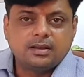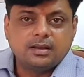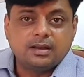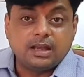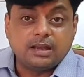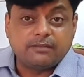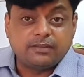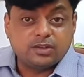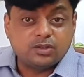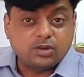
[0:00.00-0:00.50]
If
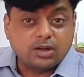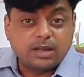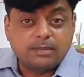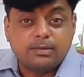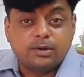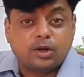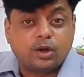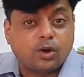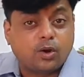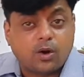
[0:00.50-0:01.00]
he is not able
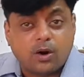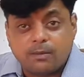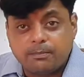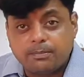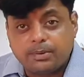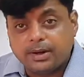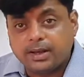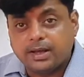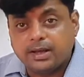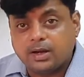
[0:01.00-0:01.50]
to
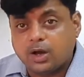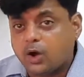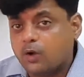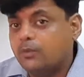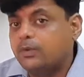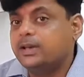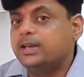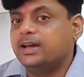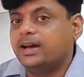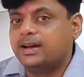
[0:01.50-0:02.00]
comprehend, how will
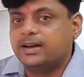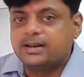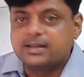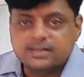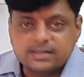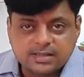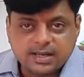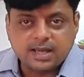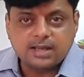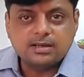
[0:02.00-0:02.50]
he
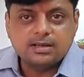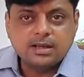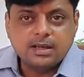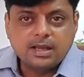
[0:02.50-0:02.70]
understand